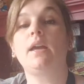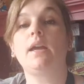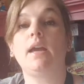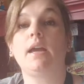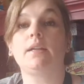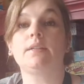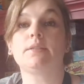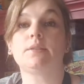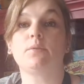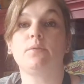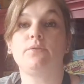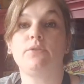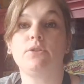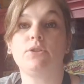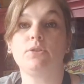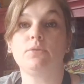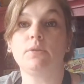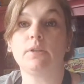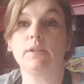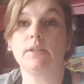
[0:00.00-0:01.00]
And so if you
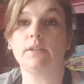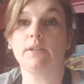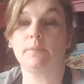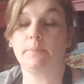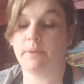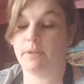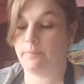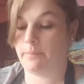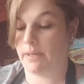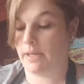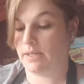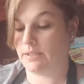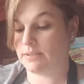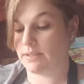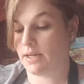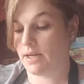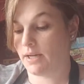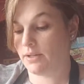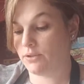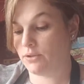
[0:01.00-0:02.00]
do get a little bit of paint
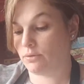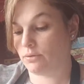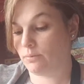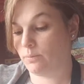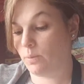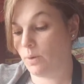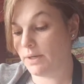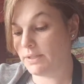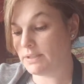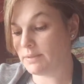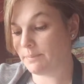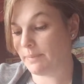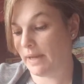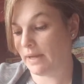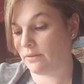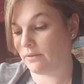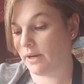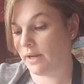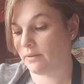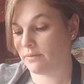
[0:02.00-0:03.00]
on your white
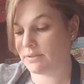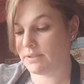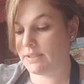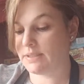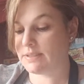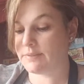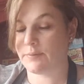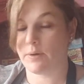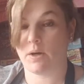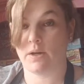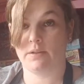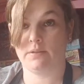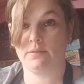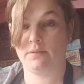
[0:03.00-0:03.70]
background, it's fine